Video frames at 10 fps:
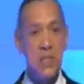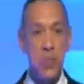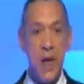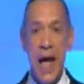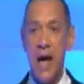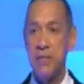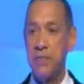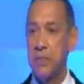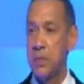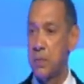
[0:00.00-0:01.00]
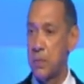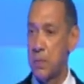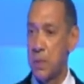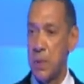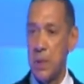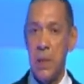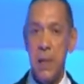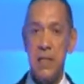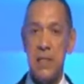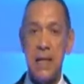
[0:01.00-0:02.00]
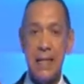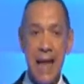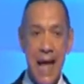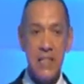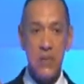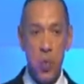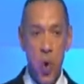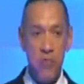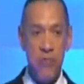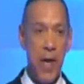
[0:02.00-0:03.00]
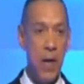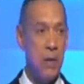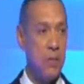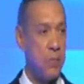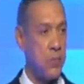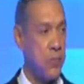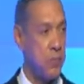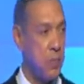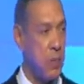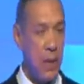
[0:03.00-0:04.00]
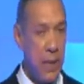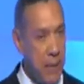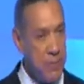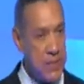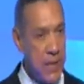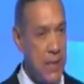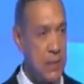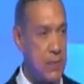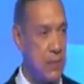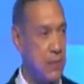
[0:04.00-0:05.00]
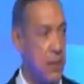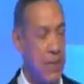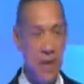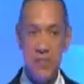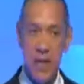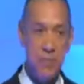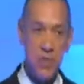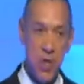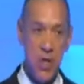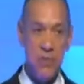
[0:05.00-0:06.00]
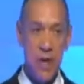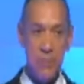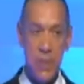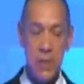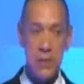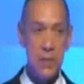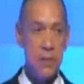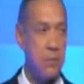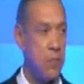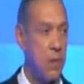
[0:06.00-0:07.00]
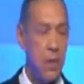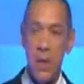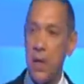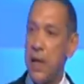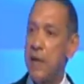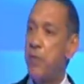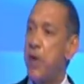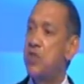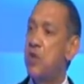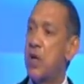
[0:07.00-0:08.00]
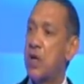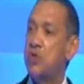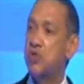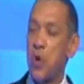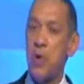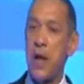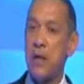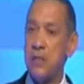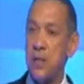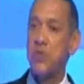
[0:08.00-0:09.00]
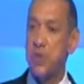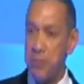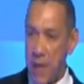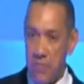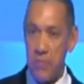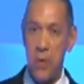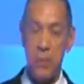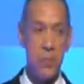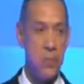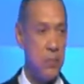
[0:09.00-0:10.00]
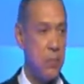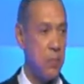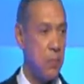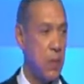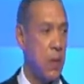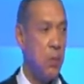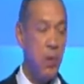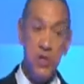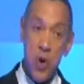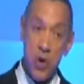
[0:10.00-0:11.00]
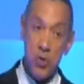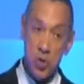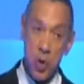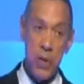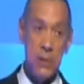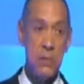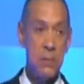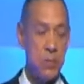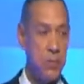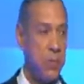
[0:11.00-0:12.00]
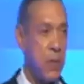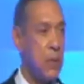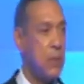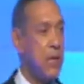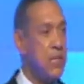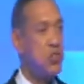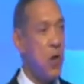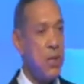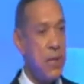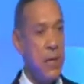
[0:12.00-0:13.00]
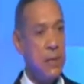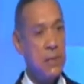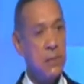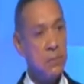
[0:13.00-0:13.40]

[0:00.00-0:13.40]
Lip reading: we have is a class warfare. And let me say this, and I've said it for 35 years. If we do not control our consumption behavior, we don't control it. These young kids,